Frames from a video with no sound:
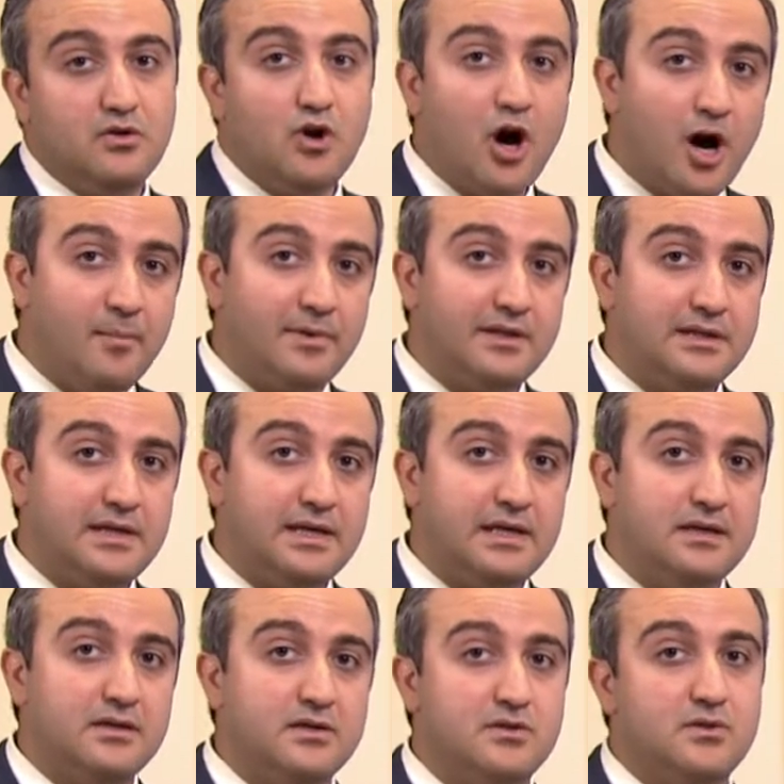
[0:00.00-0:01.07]

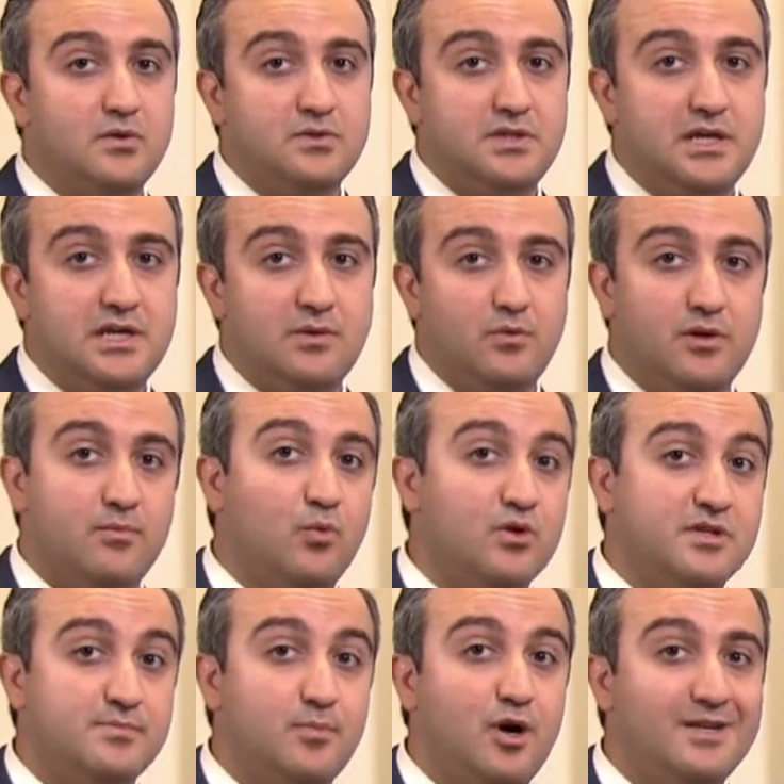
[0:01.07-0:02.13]
commonly associated with more
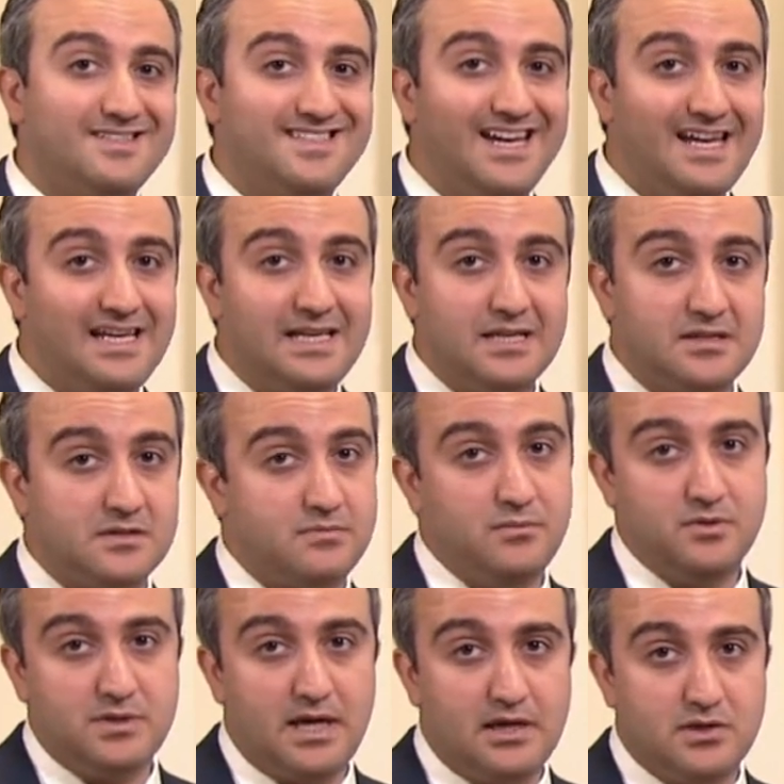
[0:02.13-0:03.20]
spontaneous
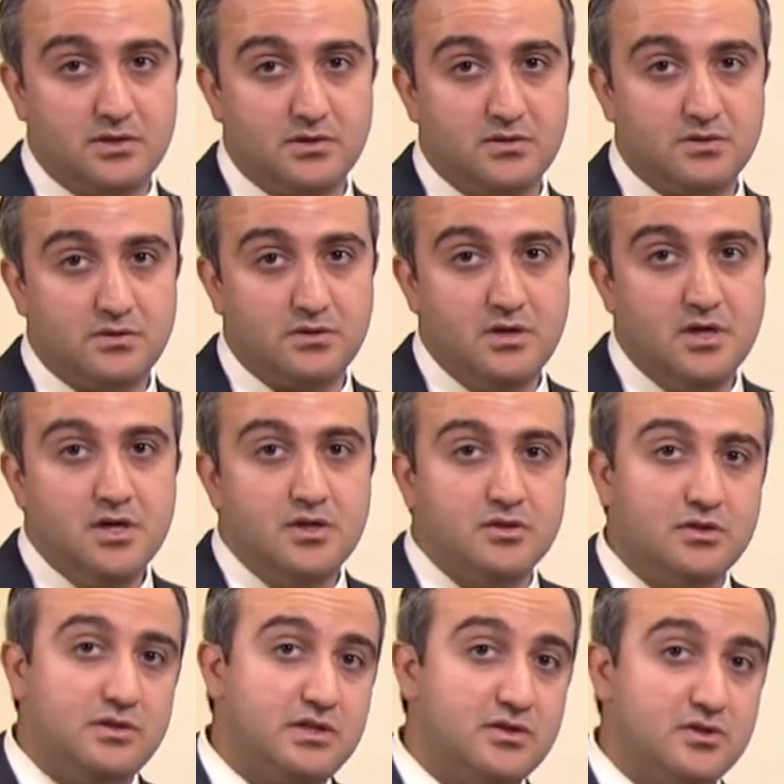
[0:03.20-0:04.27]
mutations.
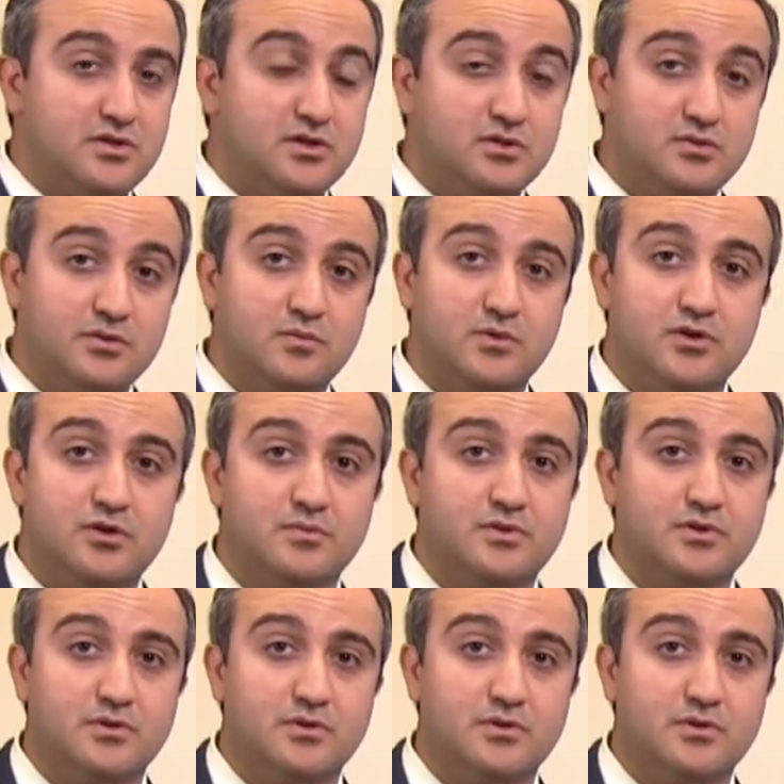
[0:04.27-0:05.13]
So these are children with tuberous